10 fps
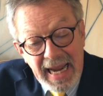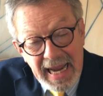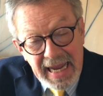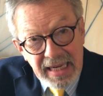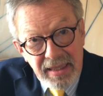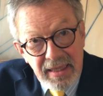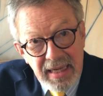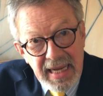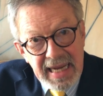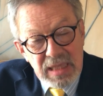and
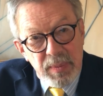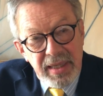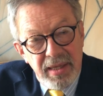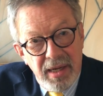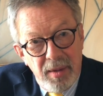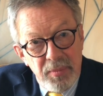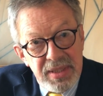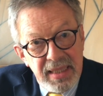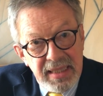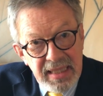has become
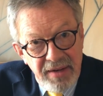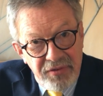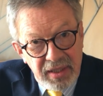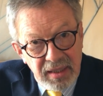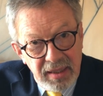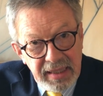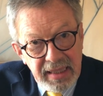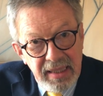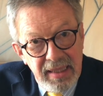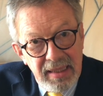
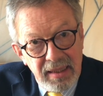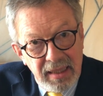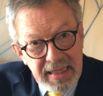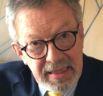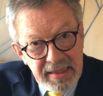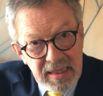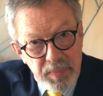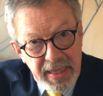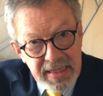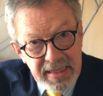significantly less
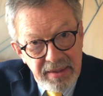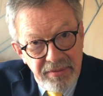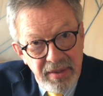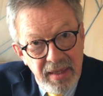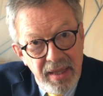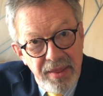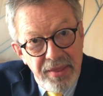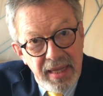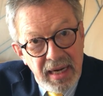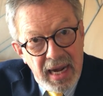expensive
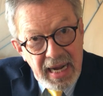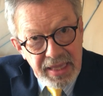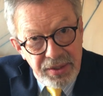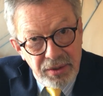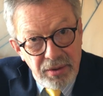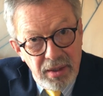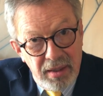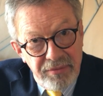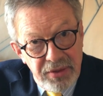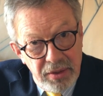than either
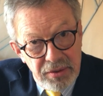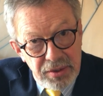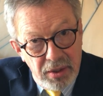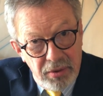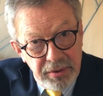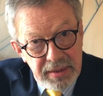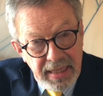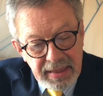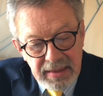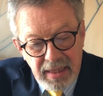of those old
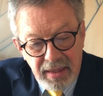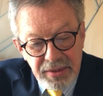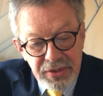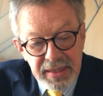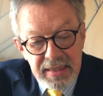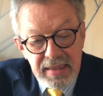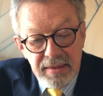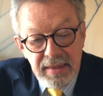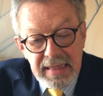technologies.